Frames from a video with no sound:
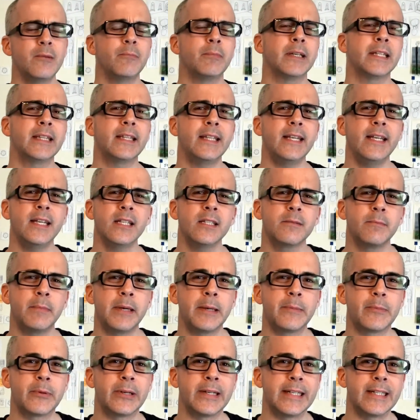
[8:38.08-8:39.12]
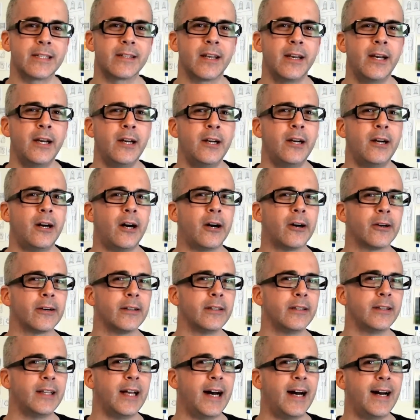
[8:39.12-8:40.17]
But these memories are
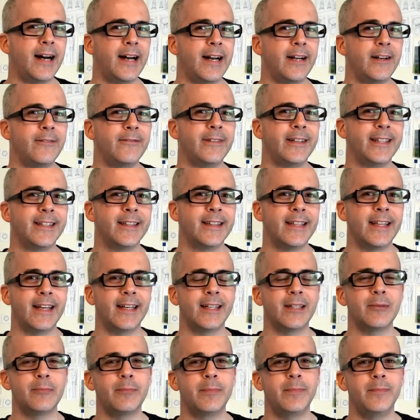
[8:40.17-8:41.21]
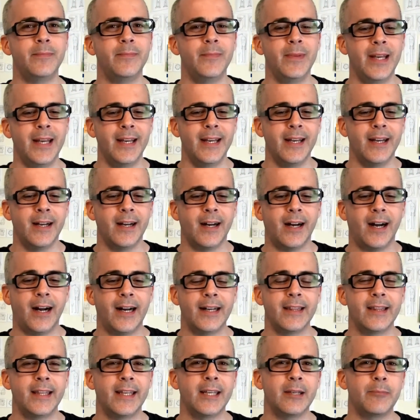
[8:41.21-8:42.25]
alive in that,
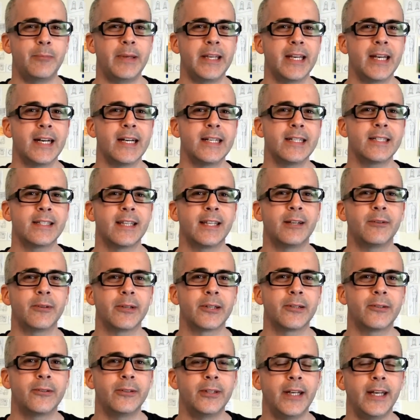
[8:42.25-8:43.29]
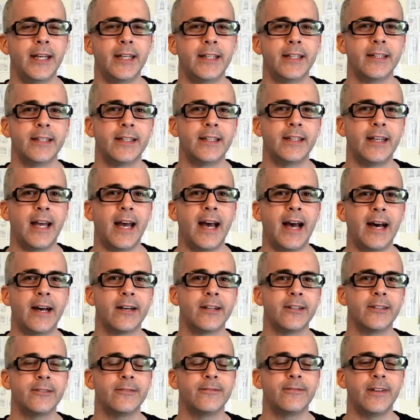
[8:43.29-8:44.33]
I think, because they were created
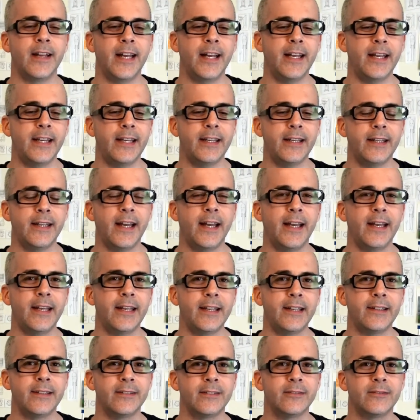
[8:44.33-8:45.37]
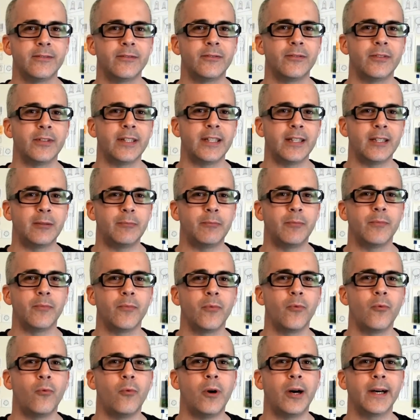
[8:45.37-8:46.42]
out of a
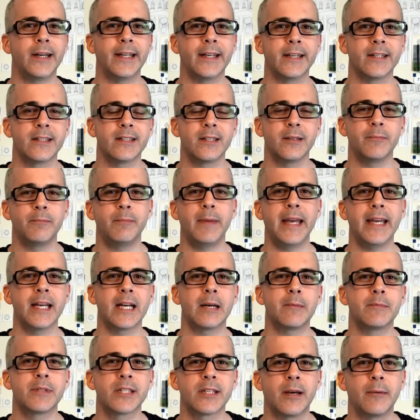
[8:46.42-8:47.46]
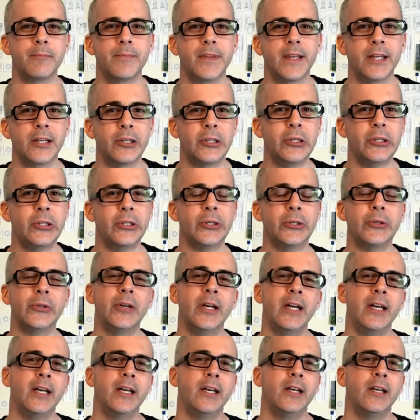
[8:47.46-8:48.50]
wanting to make up something new,